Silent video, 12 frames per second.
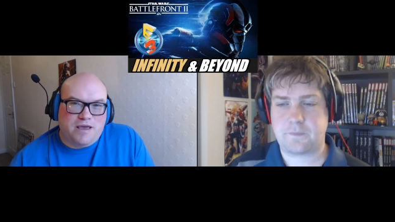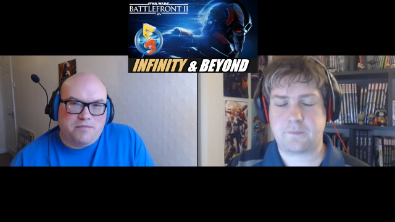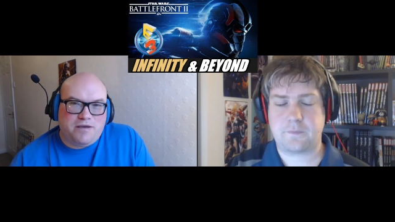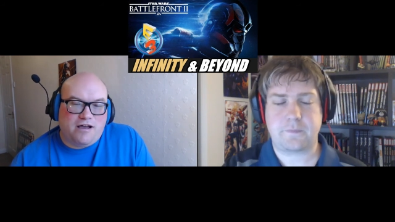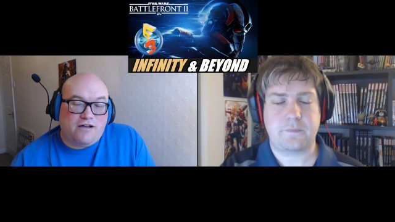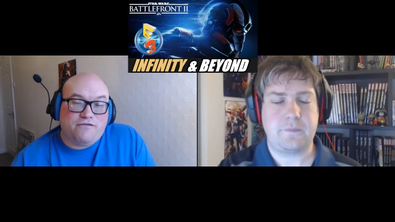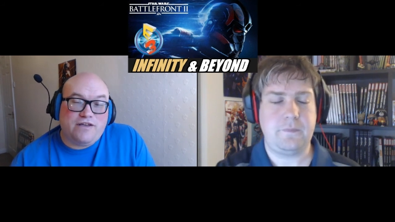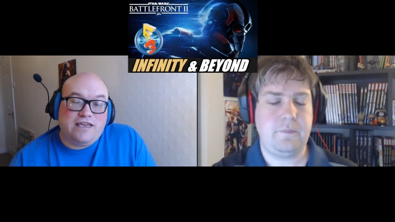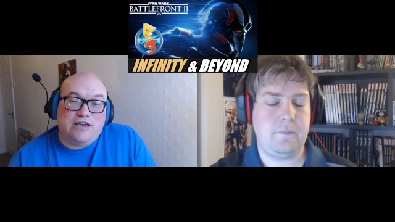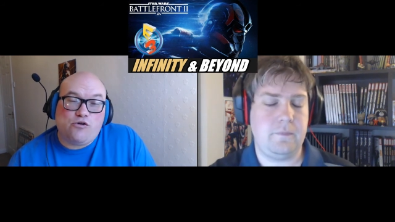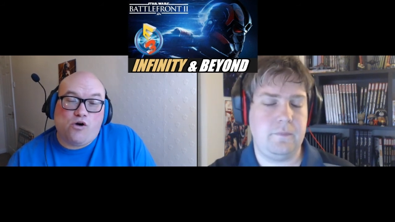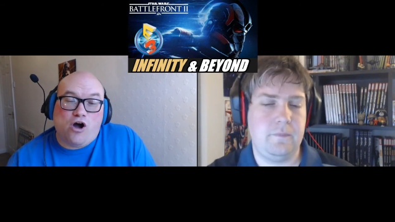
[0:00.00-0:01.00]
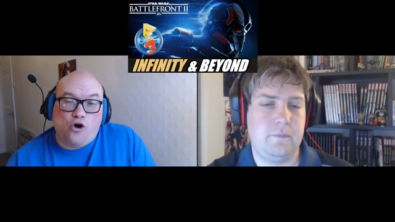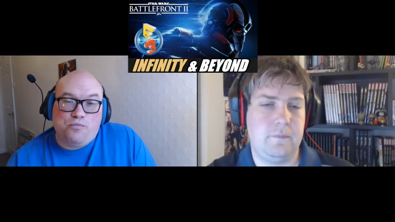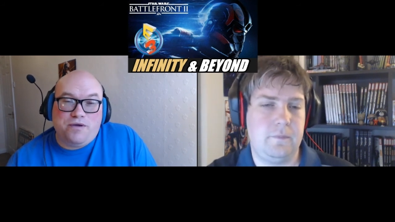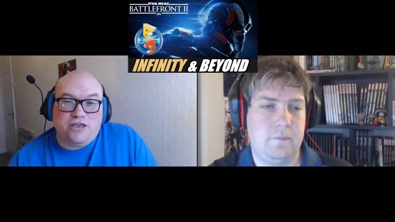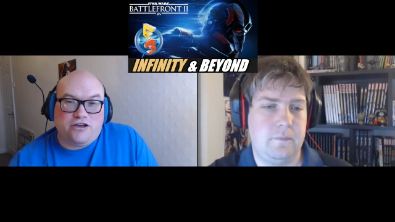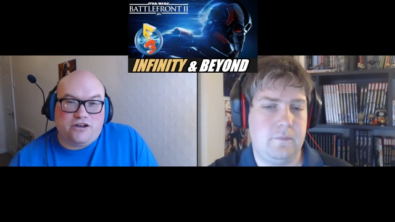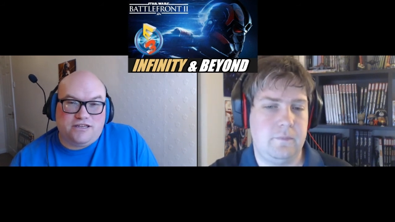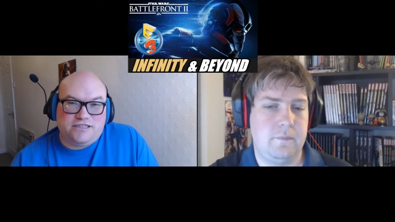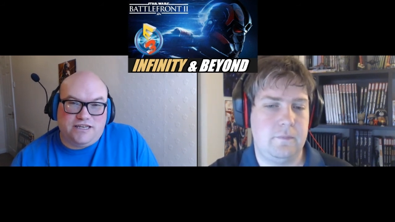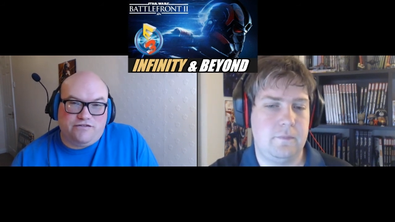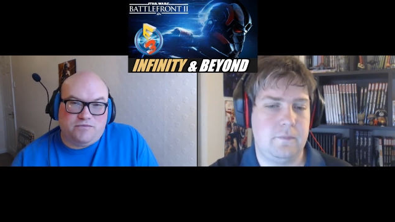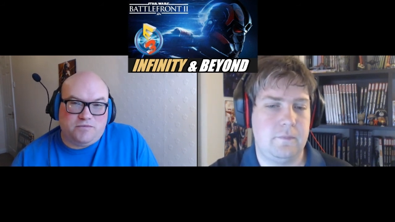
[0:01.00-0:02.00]
Speaker 1: are thinking or hoping you're going to see
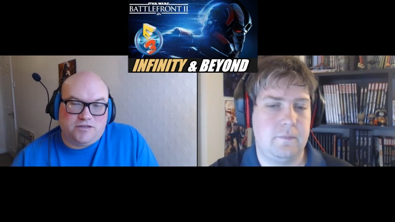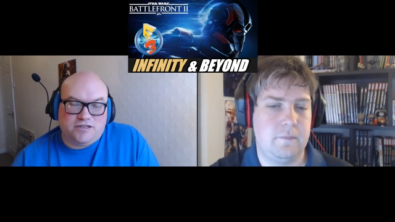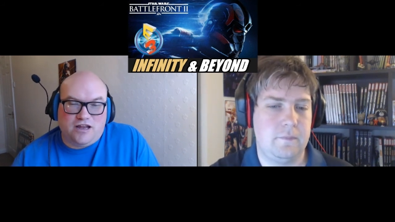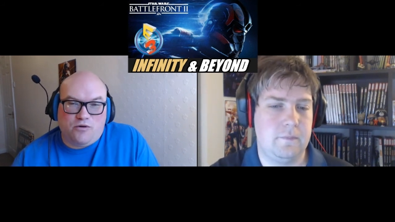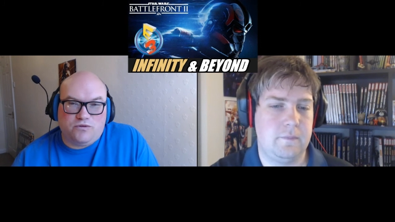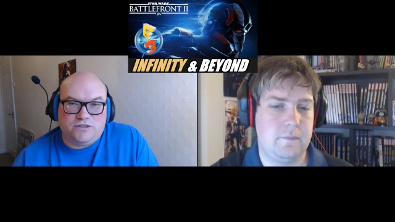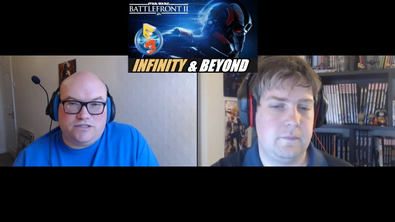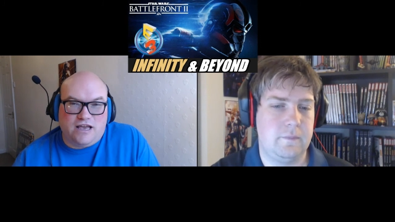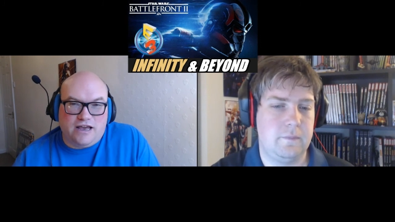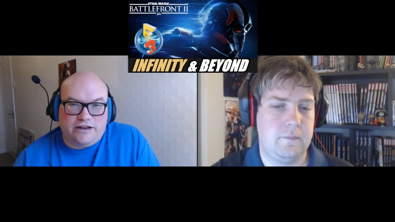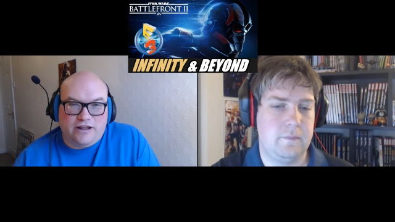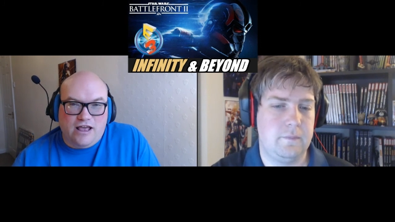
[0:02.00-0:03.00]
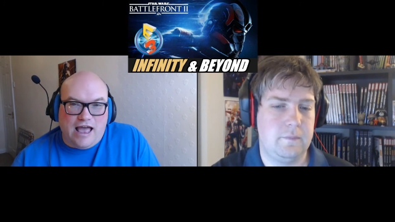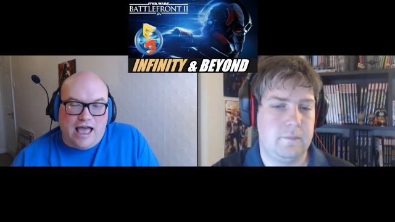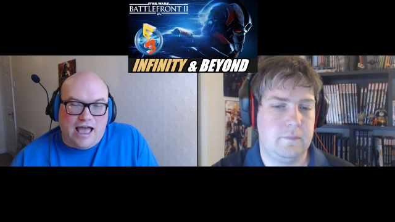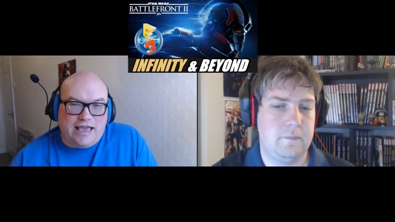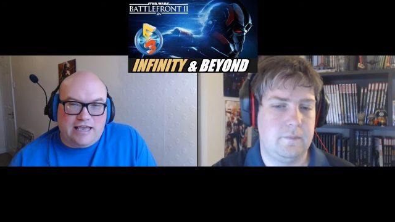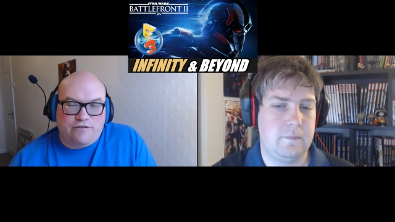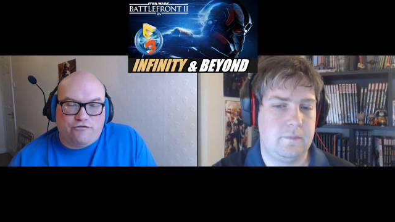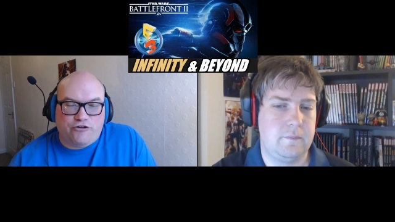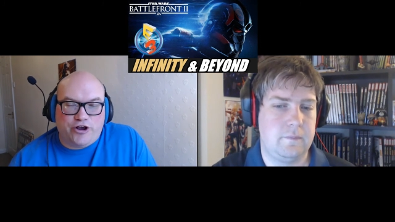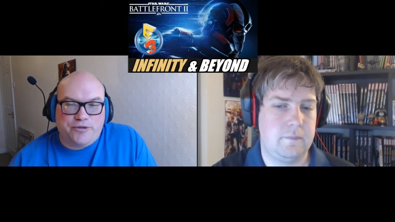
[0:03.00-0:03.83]
from the Star Wars side at E three.